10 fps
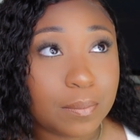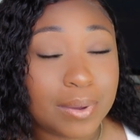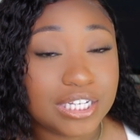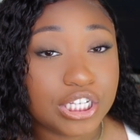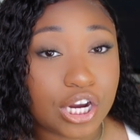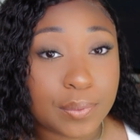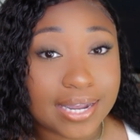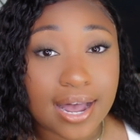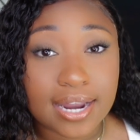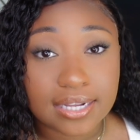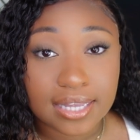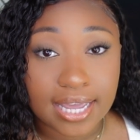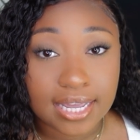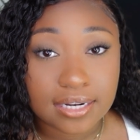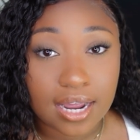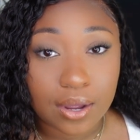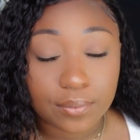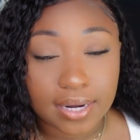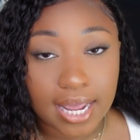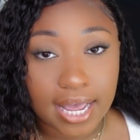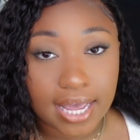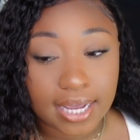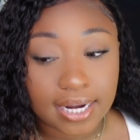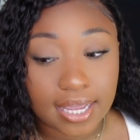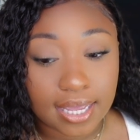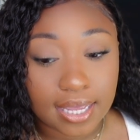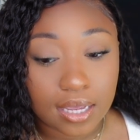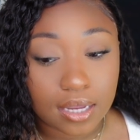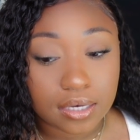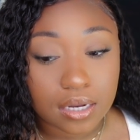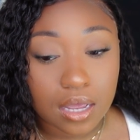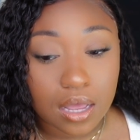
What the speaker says: my GRE kinda late. I went ahead and